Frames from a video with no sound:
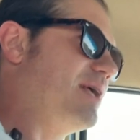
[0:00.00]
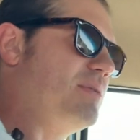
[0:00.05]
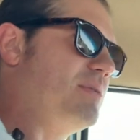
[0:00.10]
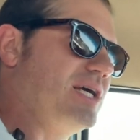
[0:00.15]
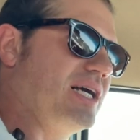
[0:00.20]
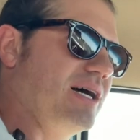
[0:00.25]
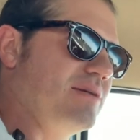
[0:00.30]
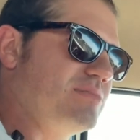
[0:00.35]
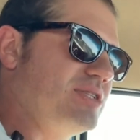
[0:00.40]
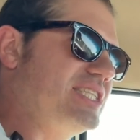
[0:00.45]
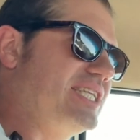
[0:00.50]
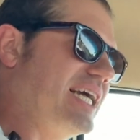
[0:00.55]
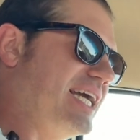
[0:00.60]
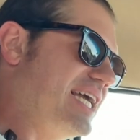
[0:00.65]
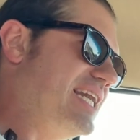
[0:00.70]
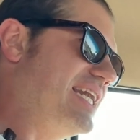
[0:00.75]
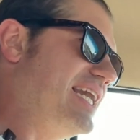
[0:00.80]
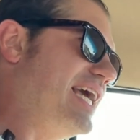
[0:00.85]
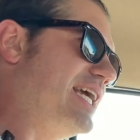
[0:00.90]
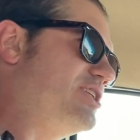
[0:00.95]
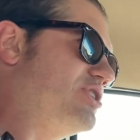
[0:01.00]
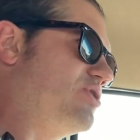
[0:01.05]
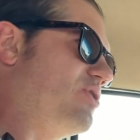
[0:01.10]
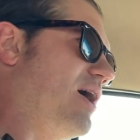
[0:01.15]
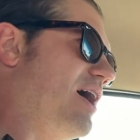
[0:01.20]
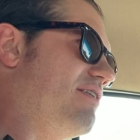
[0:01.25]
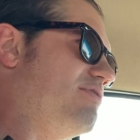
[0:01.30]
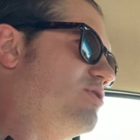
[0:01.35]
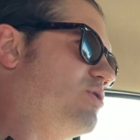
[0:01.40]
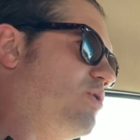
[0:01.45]
it becomes second
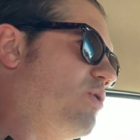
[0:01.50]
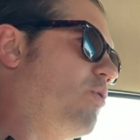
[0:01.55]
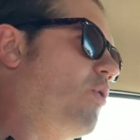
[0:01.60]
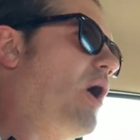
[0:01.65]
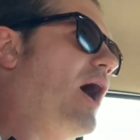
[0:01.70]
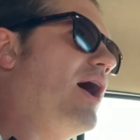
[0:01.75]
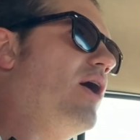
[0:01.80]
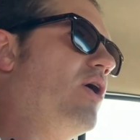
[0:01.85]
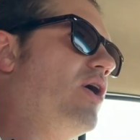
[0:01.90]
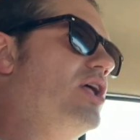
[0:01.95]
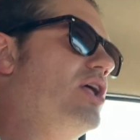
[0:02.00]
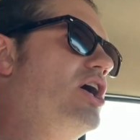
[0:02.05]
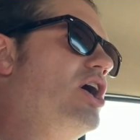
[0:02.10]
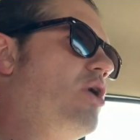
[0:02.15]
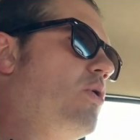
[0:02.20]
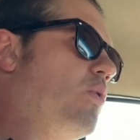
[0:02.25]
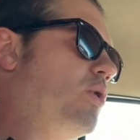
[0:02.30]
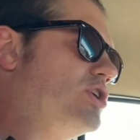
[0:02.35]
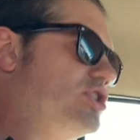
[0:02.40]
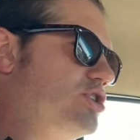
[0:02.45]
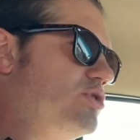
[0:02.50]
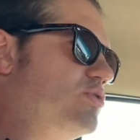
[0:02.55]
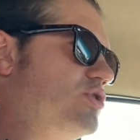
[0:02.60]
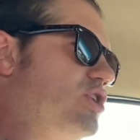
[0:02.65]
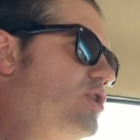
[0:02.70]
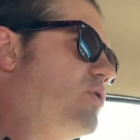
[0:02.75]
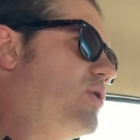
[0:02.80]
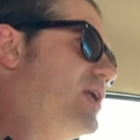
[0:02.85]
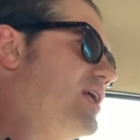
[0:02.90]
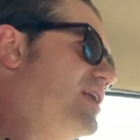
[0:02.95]
nature after a while once you
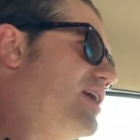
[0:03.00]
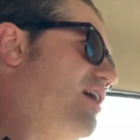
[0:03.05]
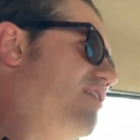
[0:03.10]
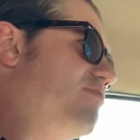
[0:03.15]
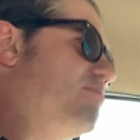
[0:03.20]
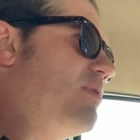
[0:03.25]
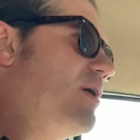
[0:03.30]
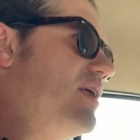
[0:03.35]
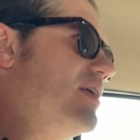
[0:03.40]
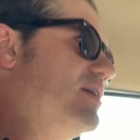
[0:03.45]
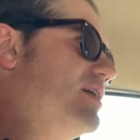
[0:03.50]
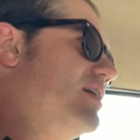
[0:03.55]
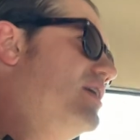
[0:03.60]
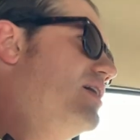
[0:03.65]
do it enough. But